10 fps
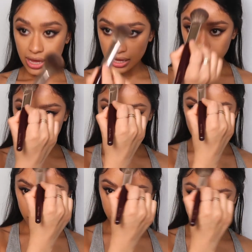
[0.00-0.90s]

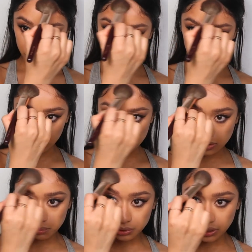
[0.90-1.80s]
and
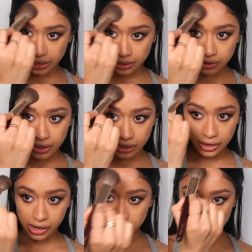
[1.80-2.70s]
just applying
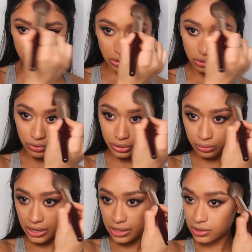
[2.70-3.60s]
that kind of
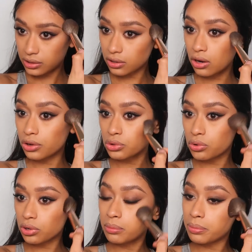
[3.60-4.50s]
over where I did the
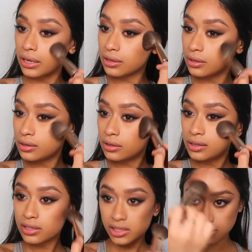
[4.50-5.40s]
contour, but
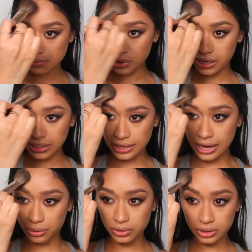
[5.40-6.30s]
spreading
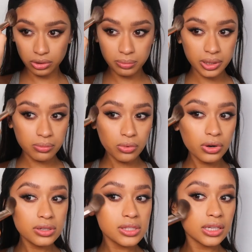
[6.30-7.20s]
it out a little bit
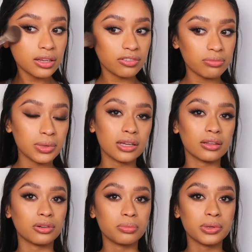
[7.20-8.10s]
more to give me
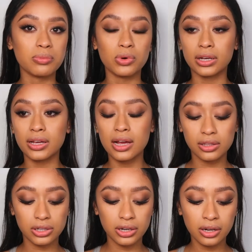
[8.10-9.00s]
a little bit more
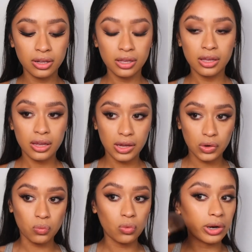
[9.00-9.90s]
color
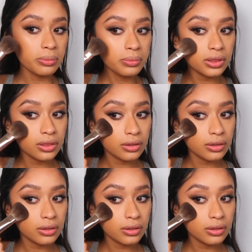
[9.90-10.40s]
and warmth.